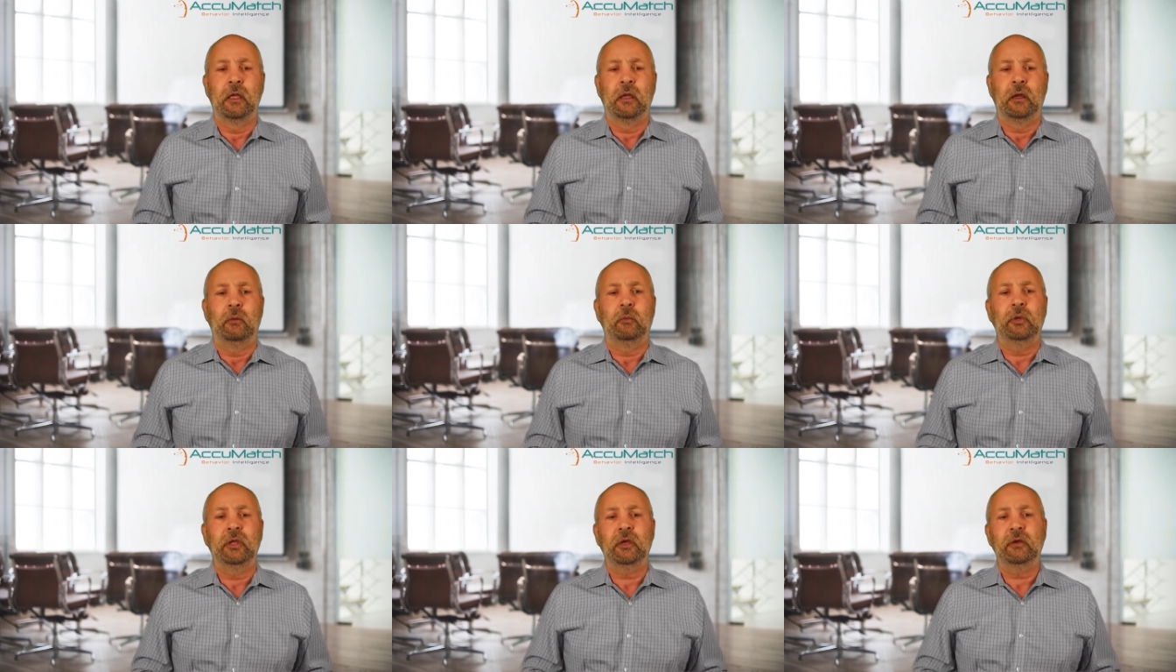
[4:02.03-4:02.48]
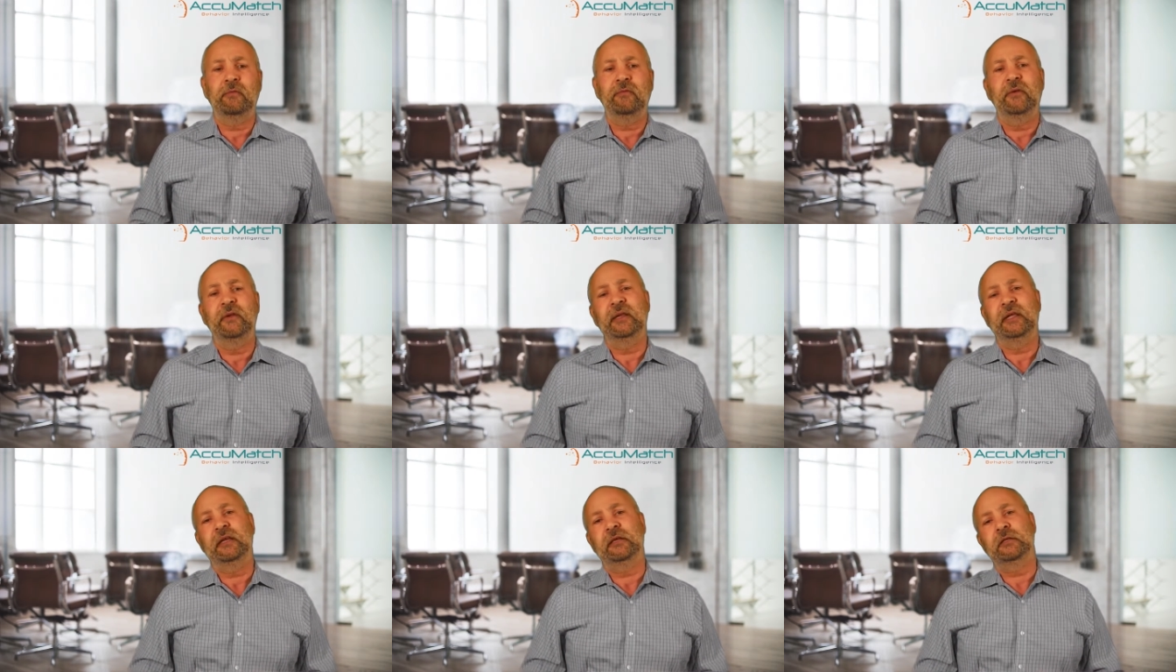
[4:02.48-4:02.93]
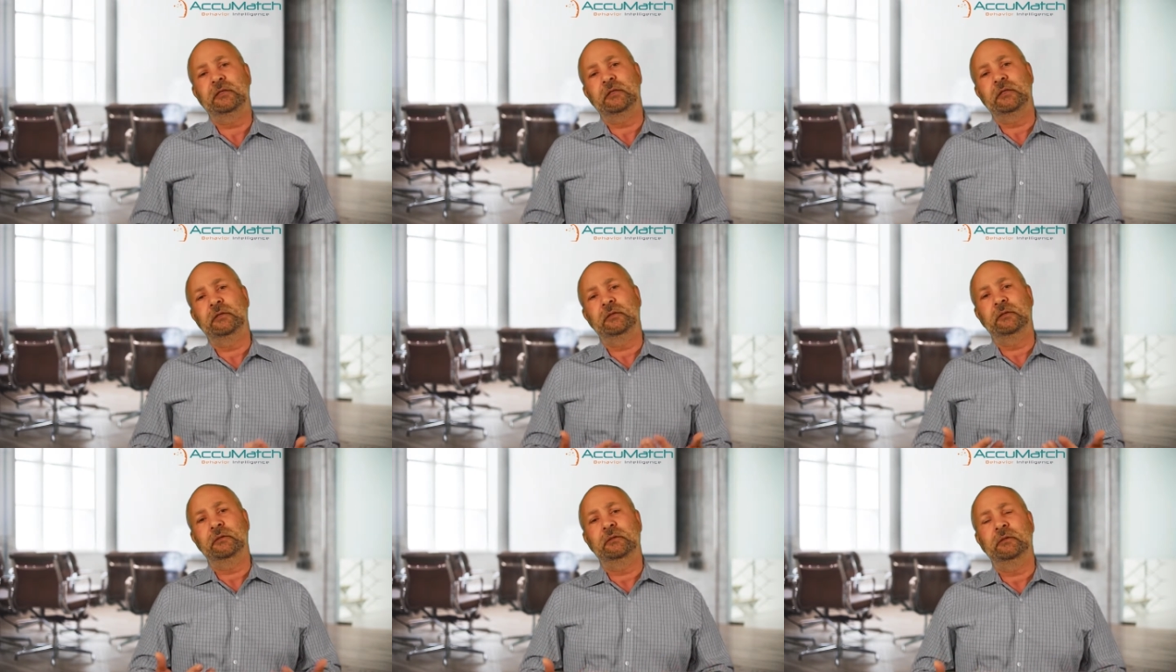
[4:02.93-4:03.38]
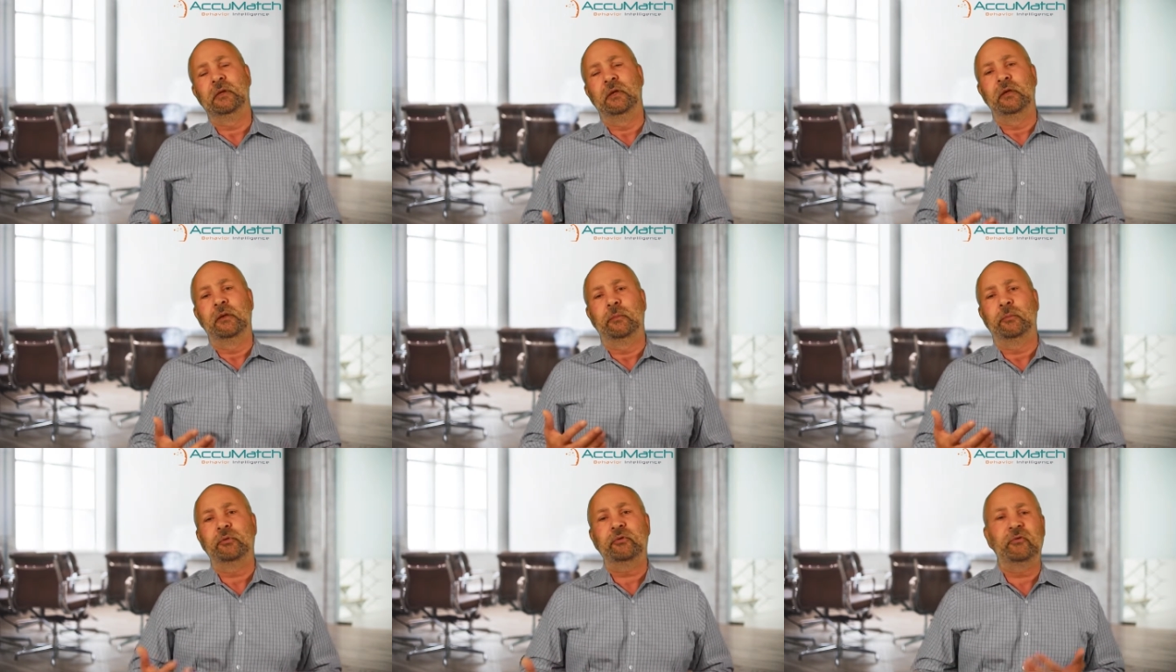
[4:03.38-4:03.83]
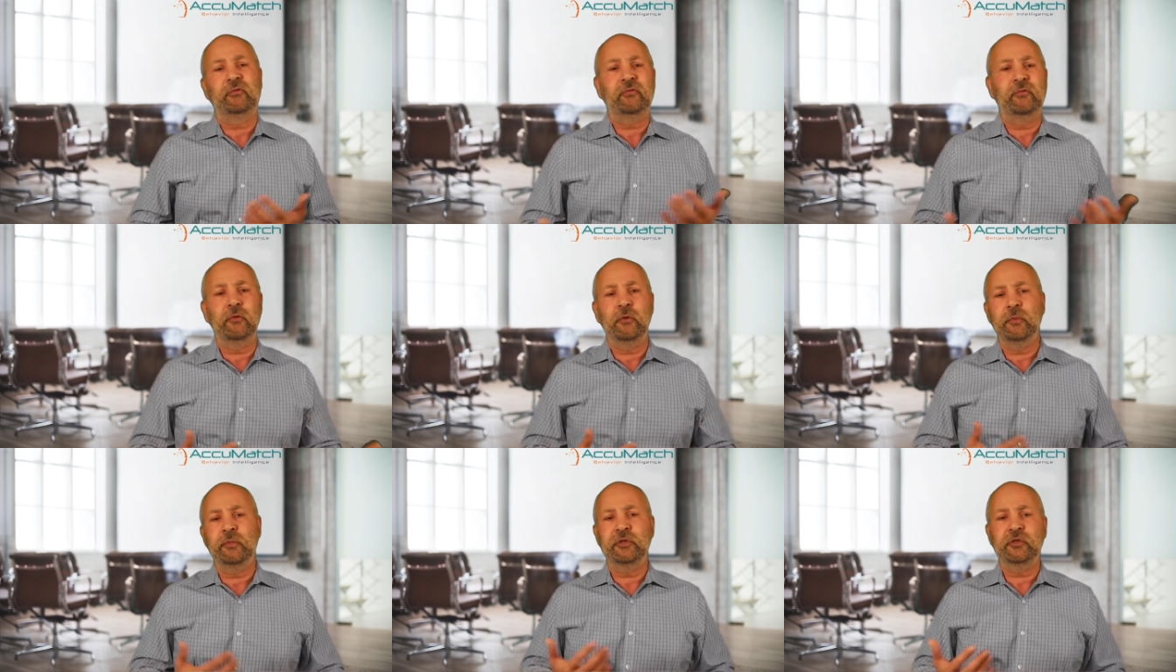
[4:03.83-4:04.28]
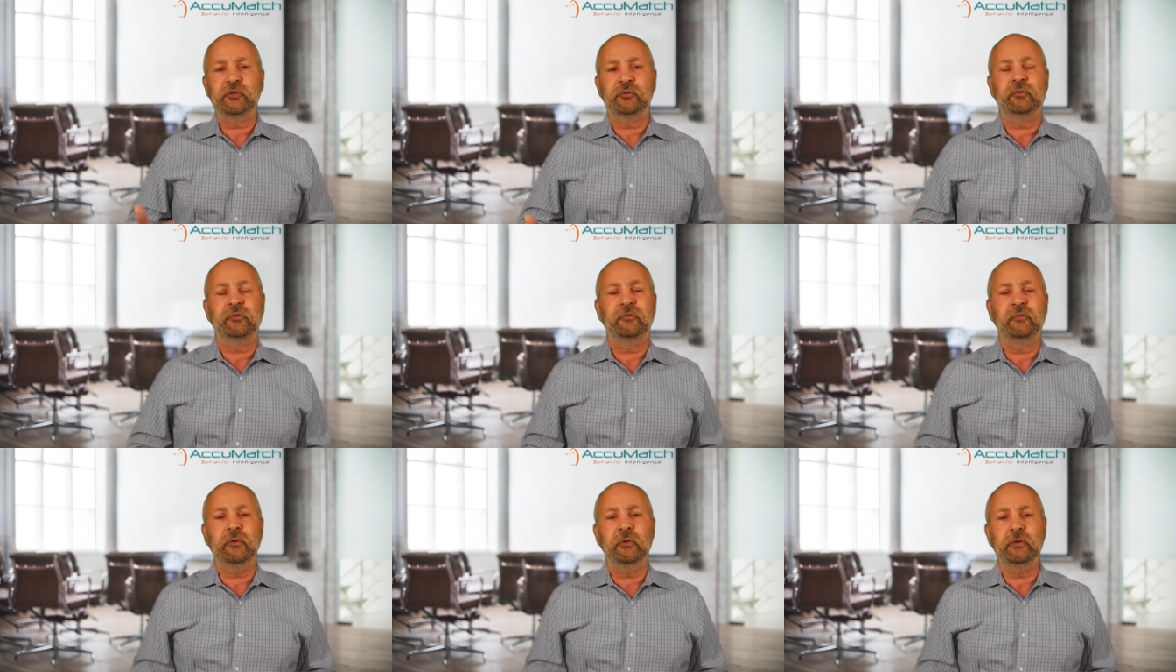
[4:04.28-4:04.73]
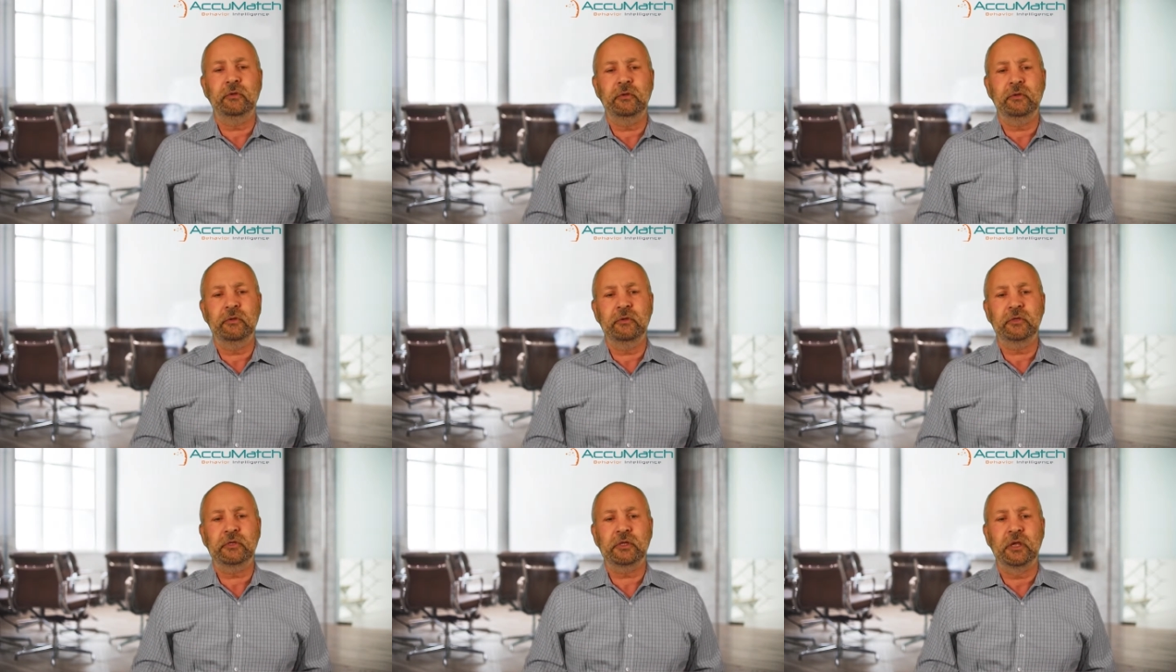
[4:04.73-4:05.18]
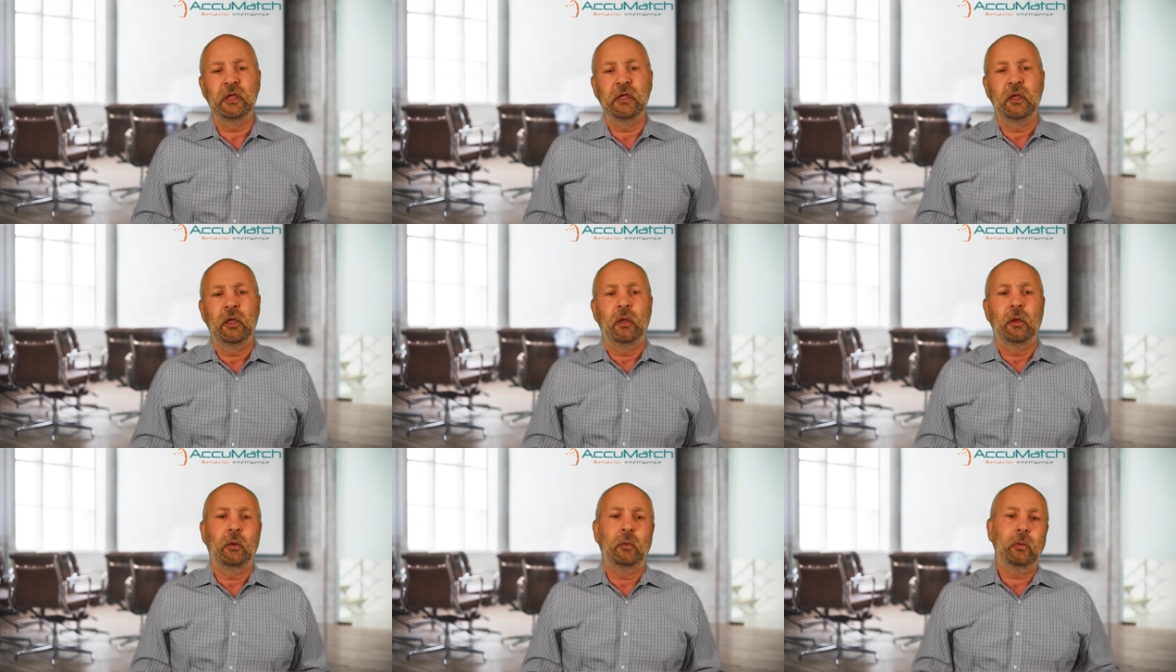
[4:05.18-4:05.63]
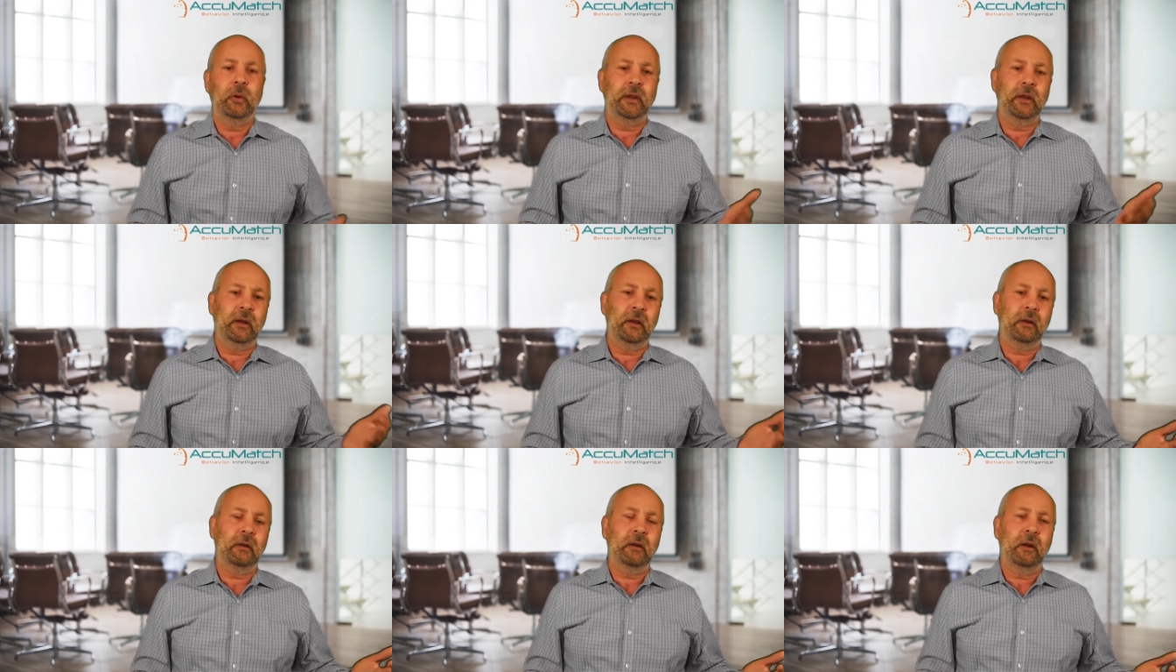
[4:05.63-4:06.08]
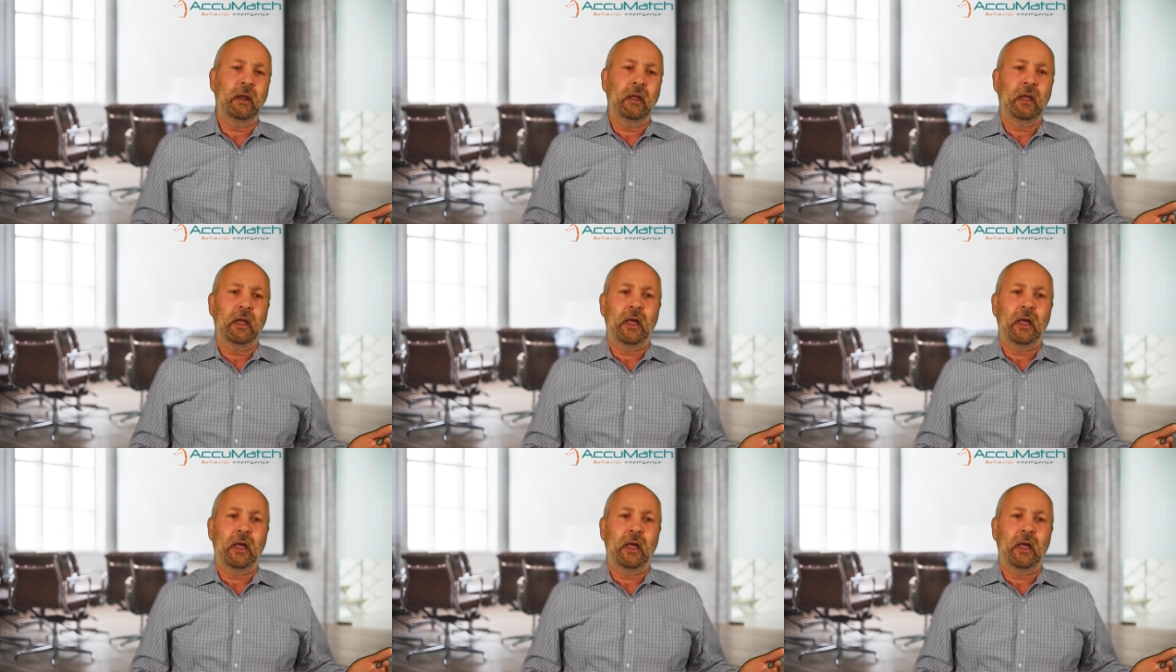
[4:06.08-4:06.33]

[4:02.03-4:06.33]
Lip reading: We often get to performance reviews where